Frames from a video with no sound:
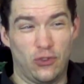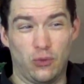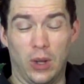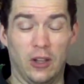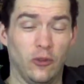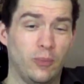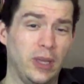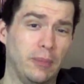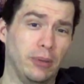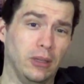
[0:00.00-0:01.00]
12
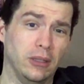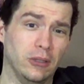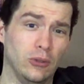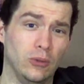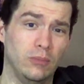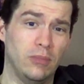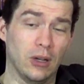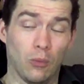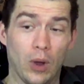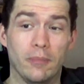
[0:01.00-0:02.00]
people who,
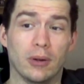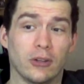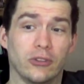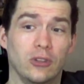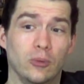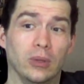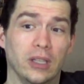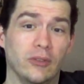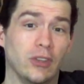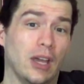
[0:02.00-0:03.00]
or one person who
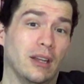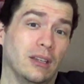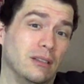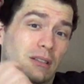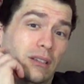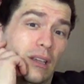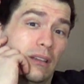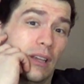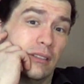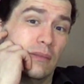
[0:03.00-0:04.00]
believes that, and a
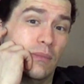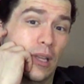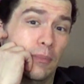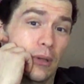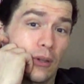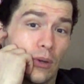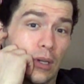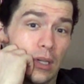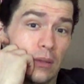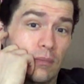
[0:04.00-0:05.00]
dozen people who
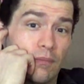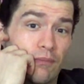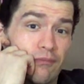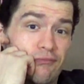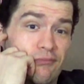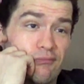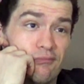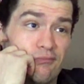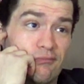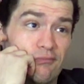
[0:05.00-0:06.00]
are
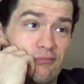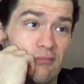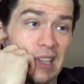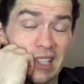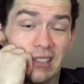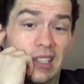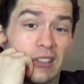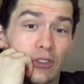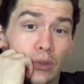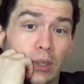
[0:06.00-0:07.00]

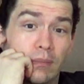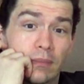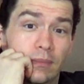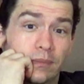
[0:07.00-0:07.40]
listening to him.